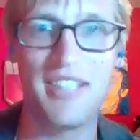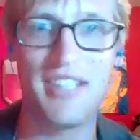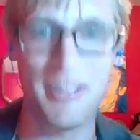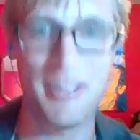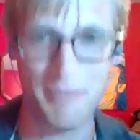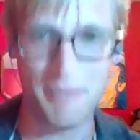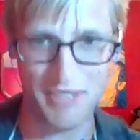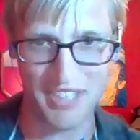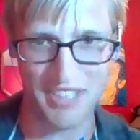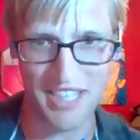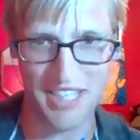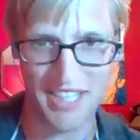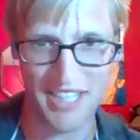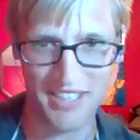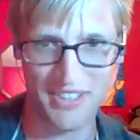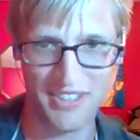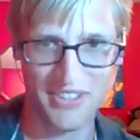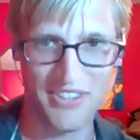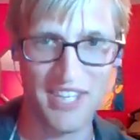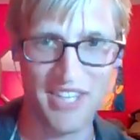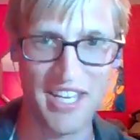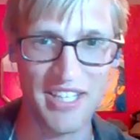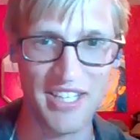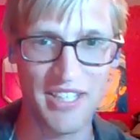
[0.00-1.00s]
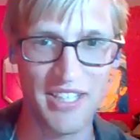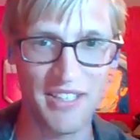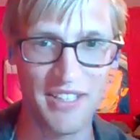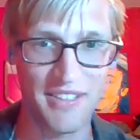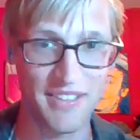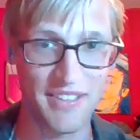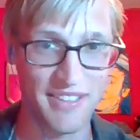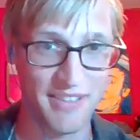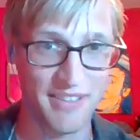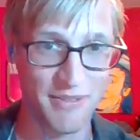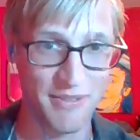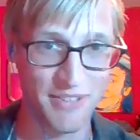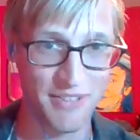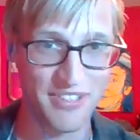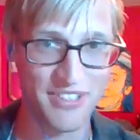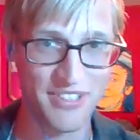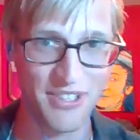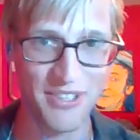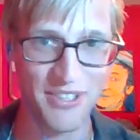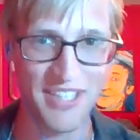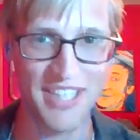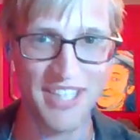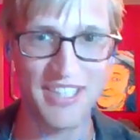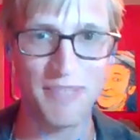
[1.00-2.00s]
Tim Slagle, thank you. It was
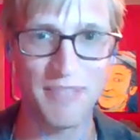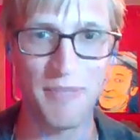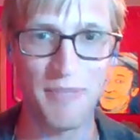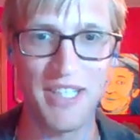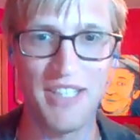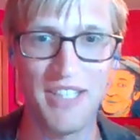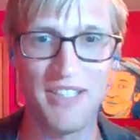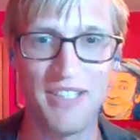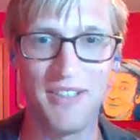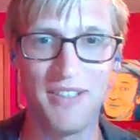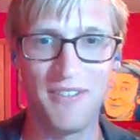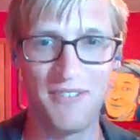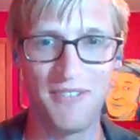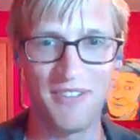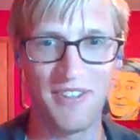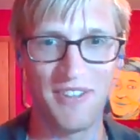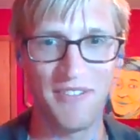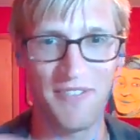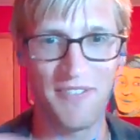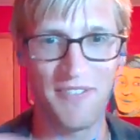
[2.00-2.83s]
so nice meeting you for the